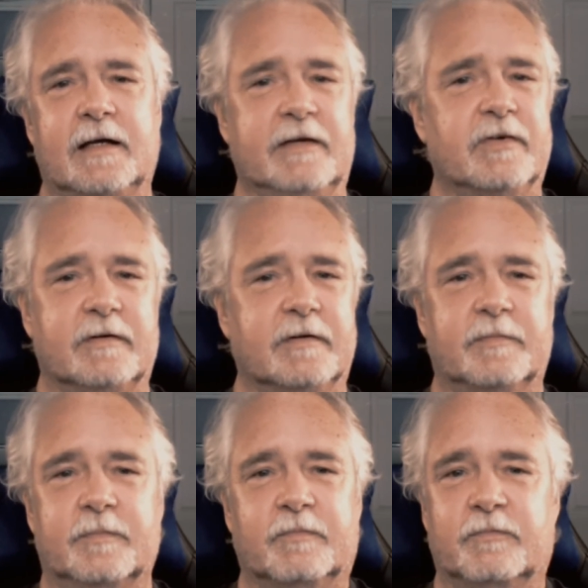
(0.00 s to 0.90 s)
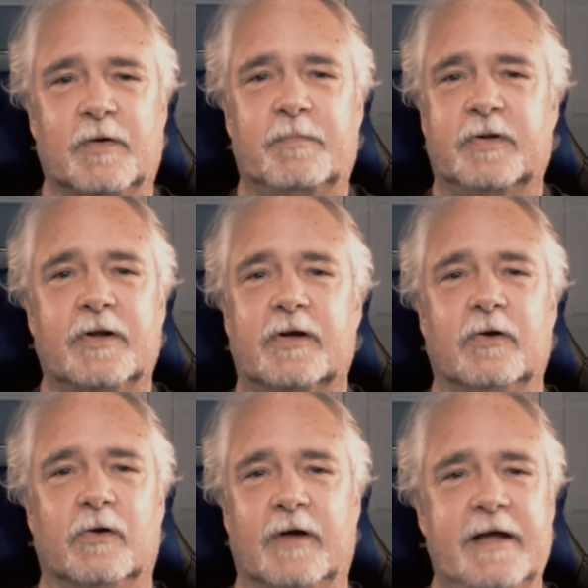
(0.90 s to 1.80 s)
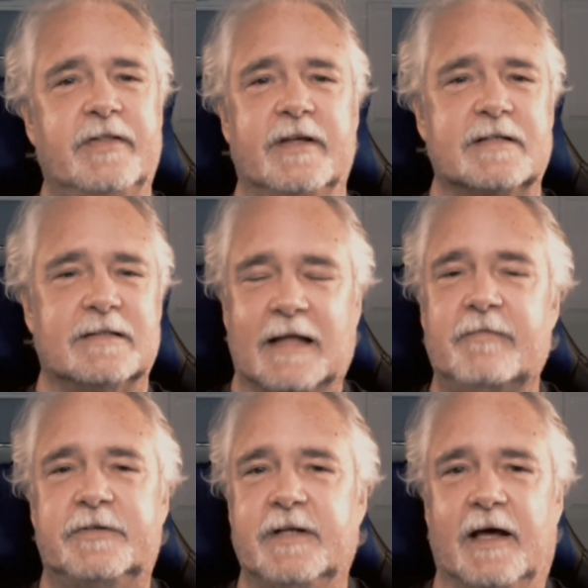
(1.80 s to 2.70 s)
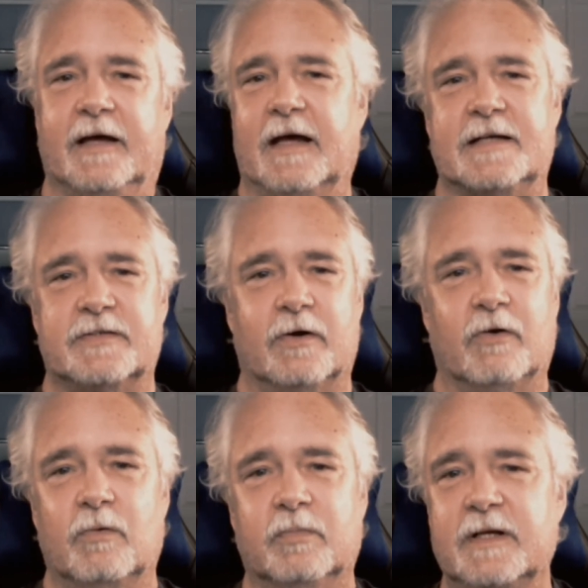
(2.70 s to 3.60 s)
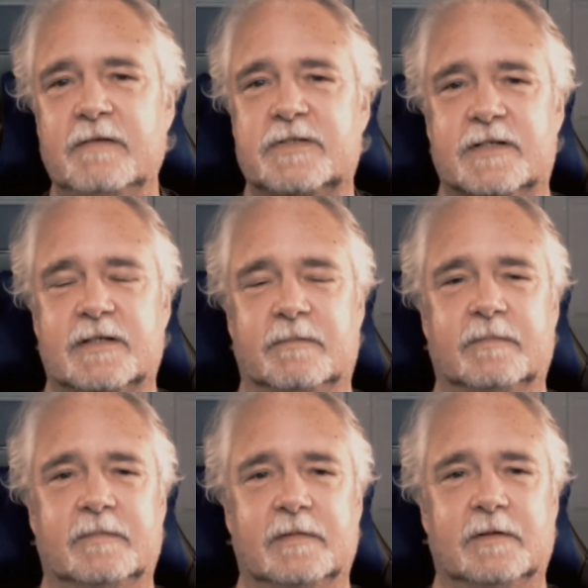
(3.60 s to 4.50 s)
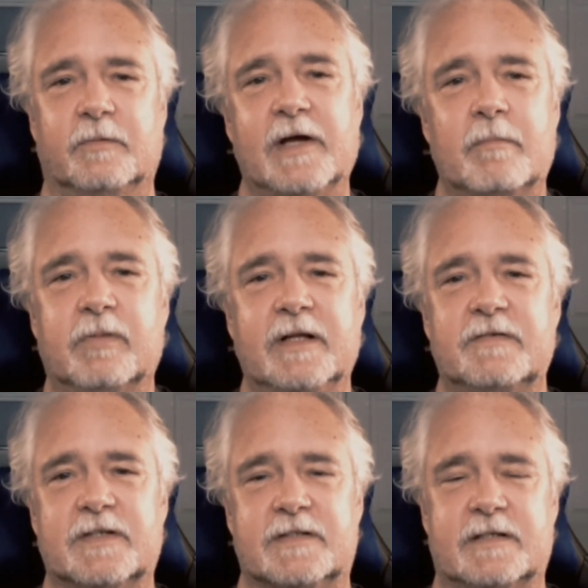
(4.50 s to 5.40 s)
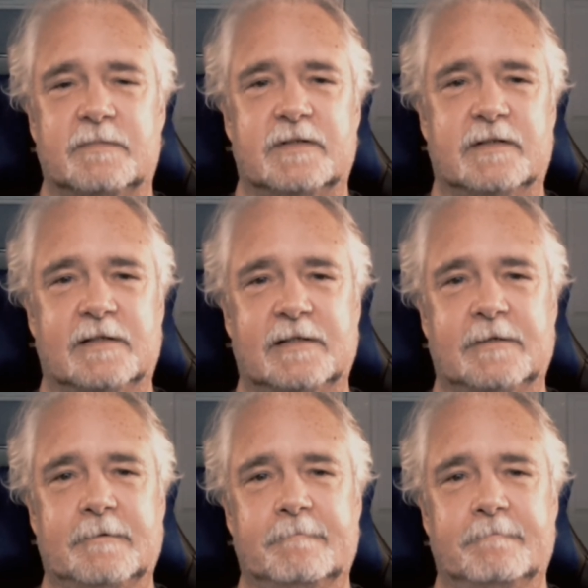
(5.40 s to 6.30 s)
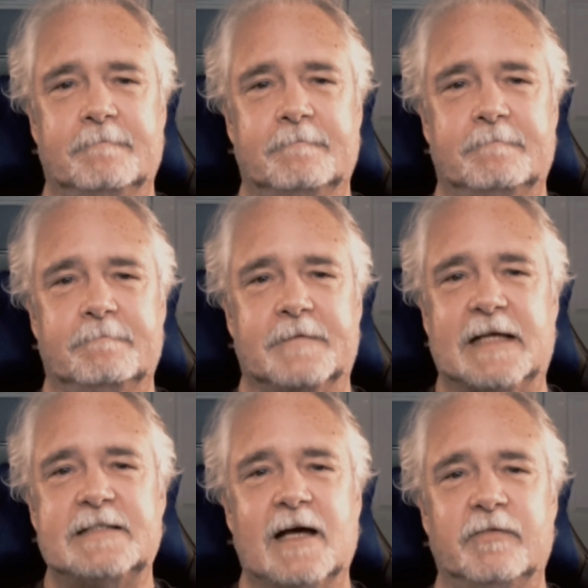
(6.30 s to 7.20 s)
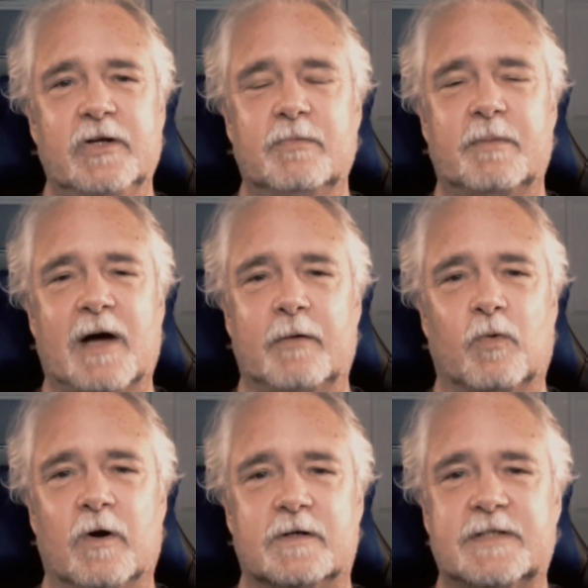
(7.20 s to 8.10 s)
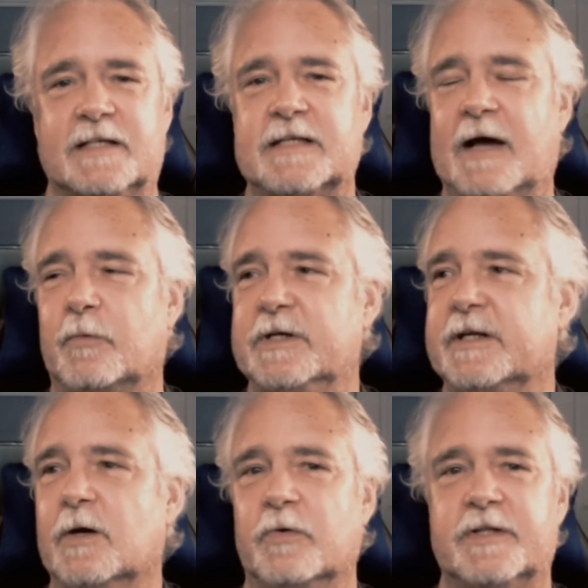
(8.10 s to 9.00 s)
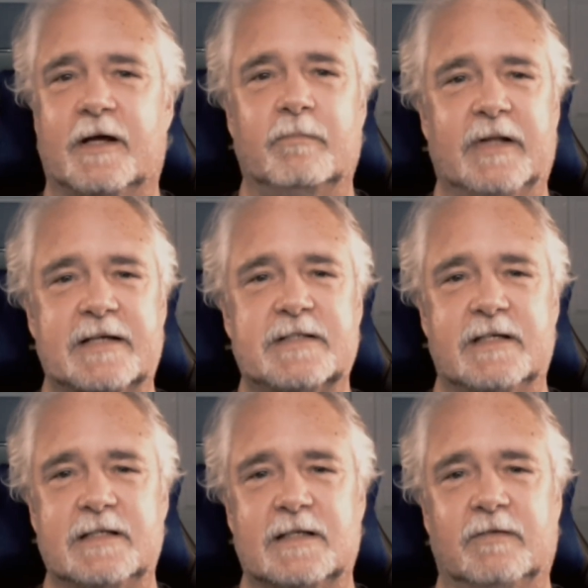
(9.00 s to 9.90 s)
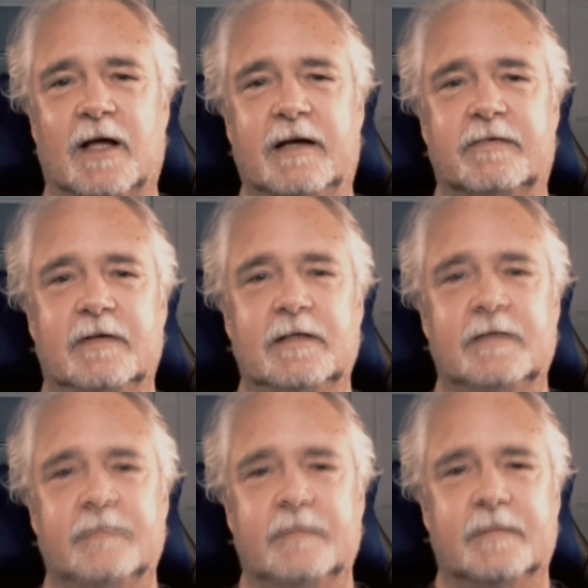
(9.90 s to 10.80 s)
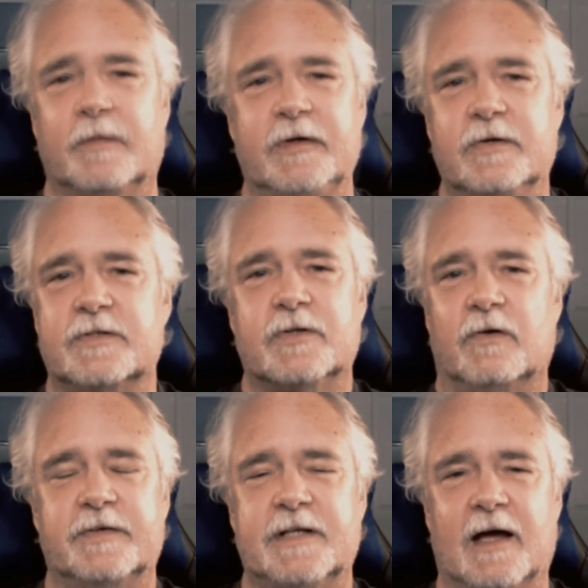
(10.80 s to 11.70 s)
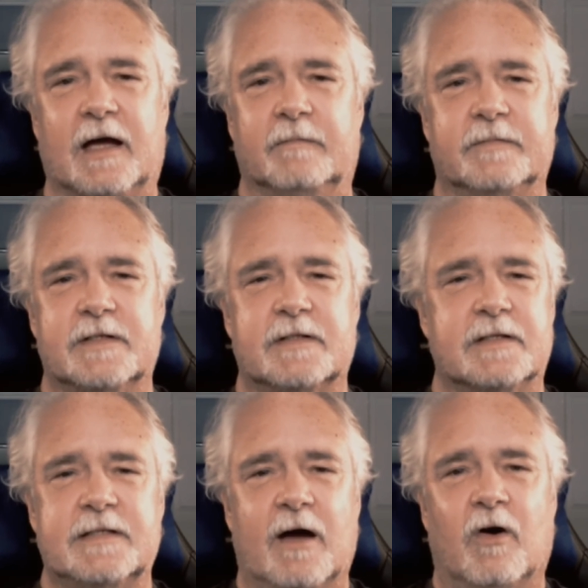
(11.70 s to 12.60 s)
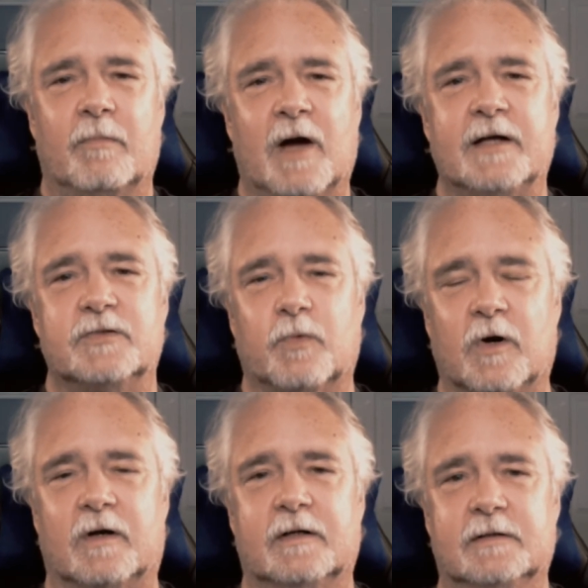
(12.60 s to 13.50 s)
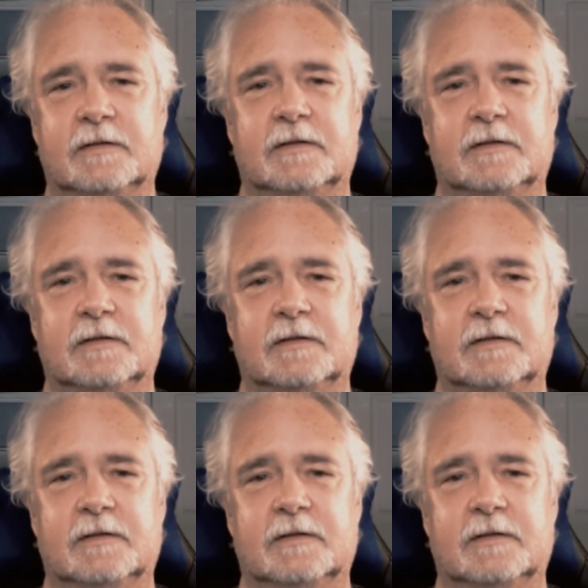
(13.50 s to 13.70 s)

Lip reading: Even the political atheist left today has their own belief system. We have belief systems. That's how the human mind works. That's how we deal with the complexities of life. And we do this all the time. It's how our minds work.